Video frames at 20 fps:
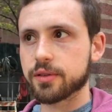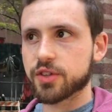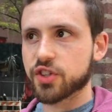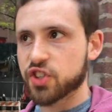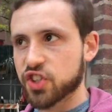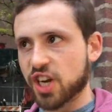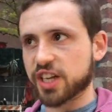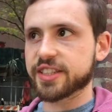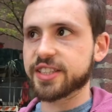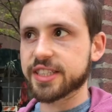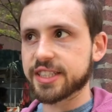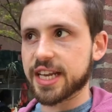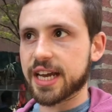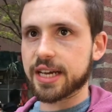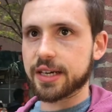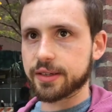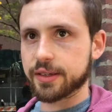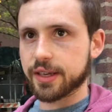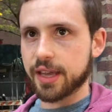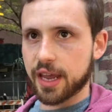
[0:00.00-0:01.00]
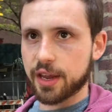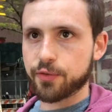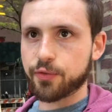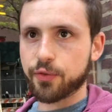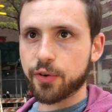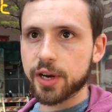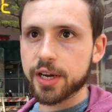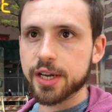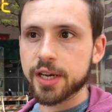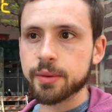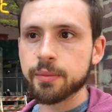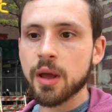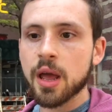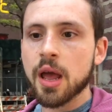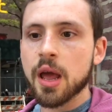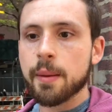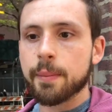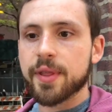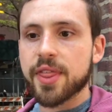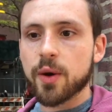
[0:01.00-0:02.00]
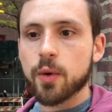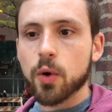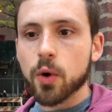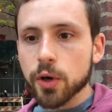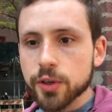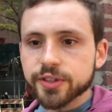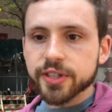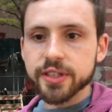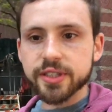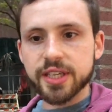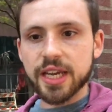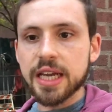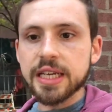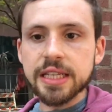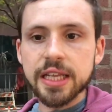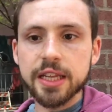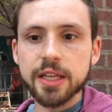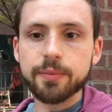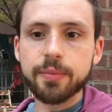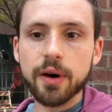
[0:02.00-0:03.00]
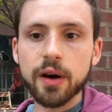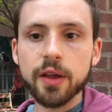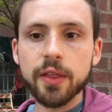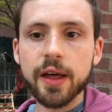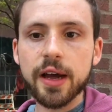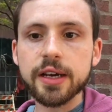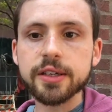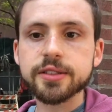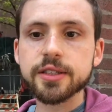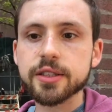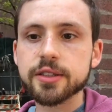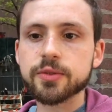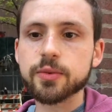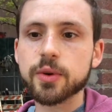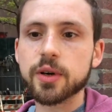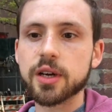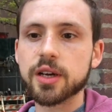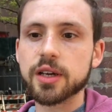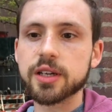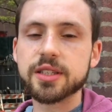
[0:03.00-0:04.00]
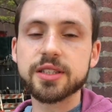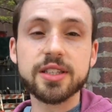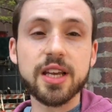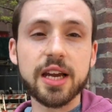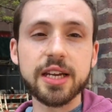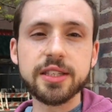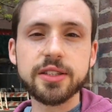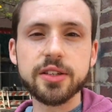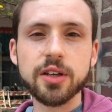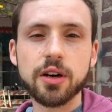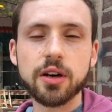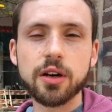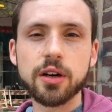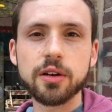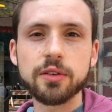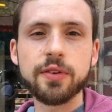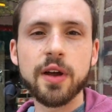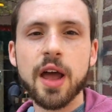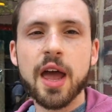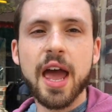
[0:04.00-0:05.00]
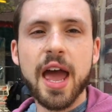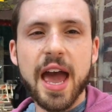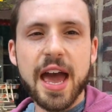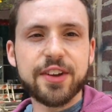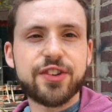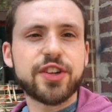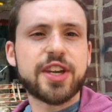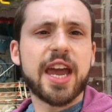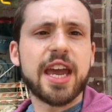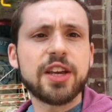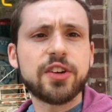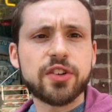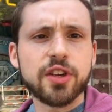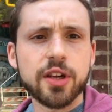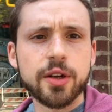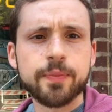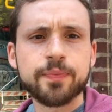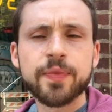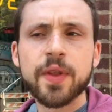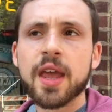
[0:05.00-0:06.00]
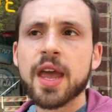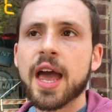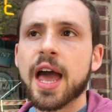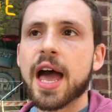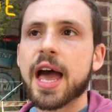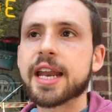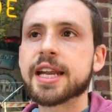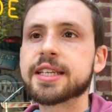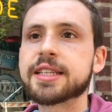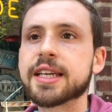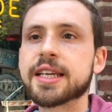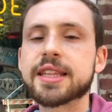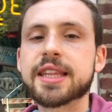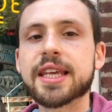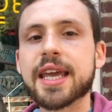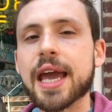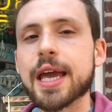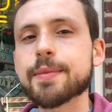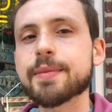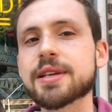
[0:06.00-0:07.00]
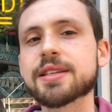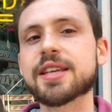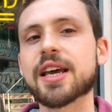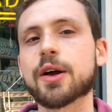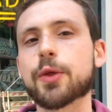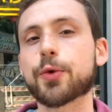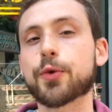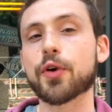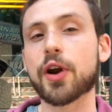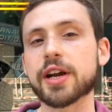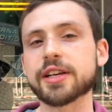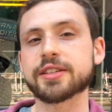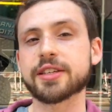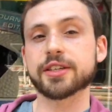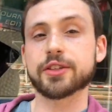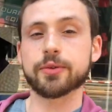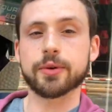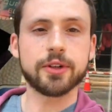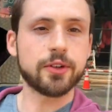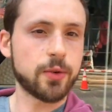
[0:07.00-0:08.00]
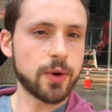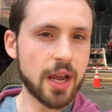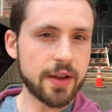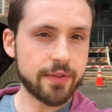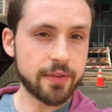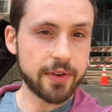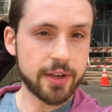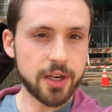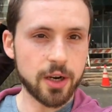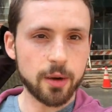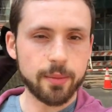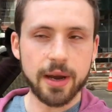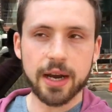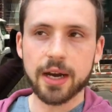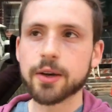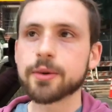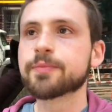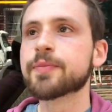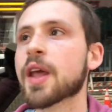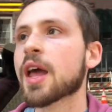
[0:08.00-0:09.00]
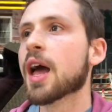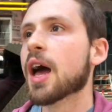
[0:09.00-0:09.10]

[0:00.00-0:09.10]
shutting down gay freedom, but they were also saying that the bathhouses were sites of education. And indeed, the Gay Men's Health Crisis, which we have a video about,